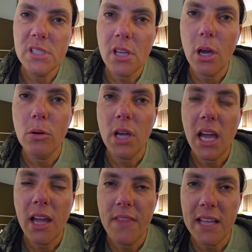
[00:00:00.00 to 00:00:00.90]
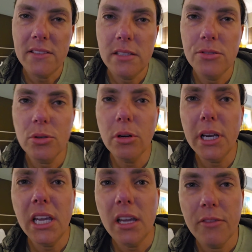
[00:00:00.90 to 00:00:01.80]
So uh, that's the
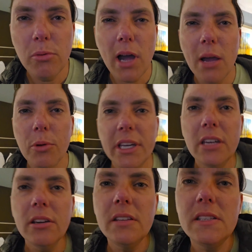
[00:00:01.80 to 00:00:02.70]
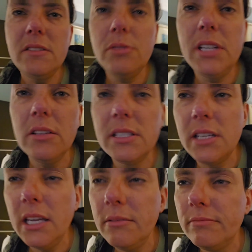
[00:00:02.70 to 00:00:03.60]
story of why we're here at this hotel
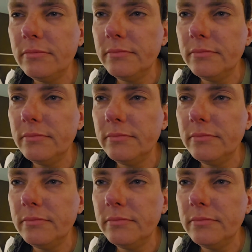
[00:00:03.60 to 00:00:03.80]
tonight.